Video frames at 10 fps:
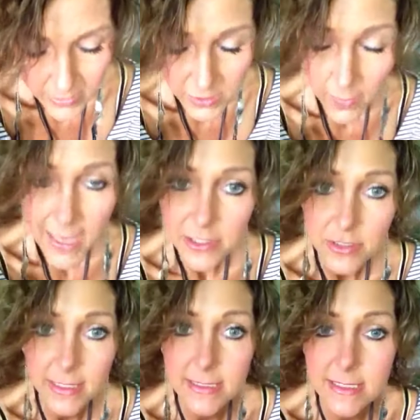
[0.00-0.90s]
So
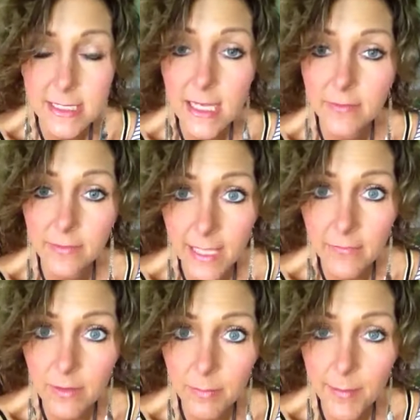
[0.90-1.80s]
actually, instead of
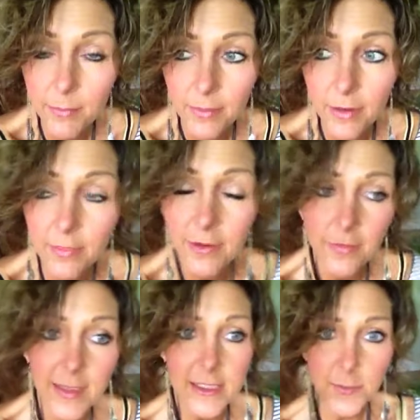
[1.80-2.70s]
giving people, they're, they're
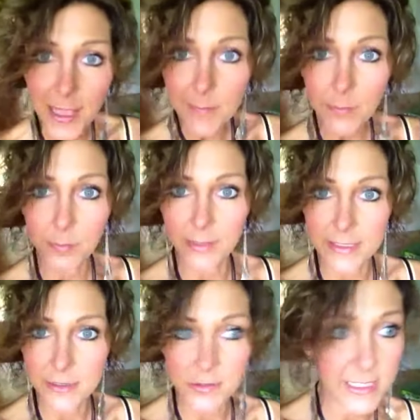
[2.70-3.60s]
these people
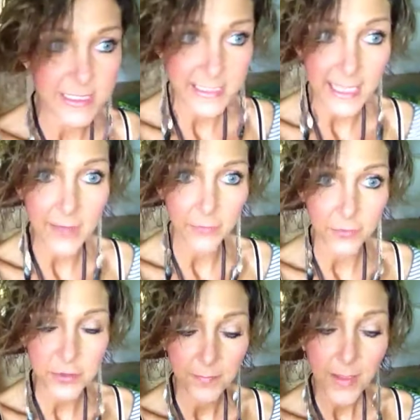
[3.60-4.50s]
pleasers, these
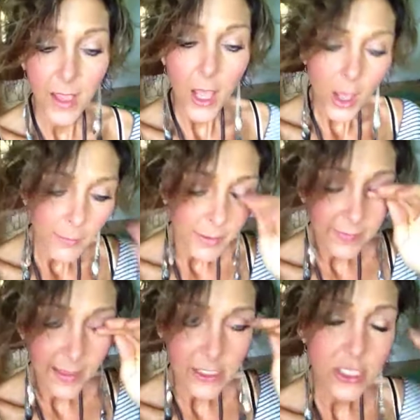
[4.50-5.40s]
givers.
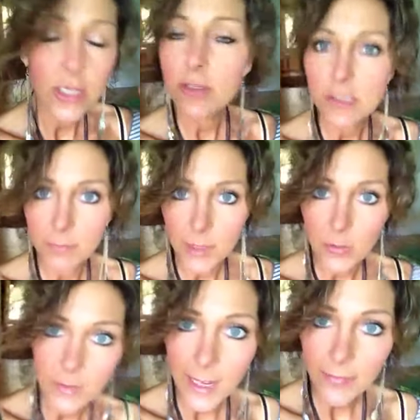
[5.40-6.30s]
But they choose to
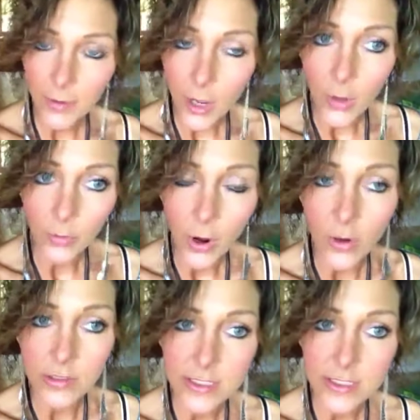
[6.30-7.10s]
mute down their own heart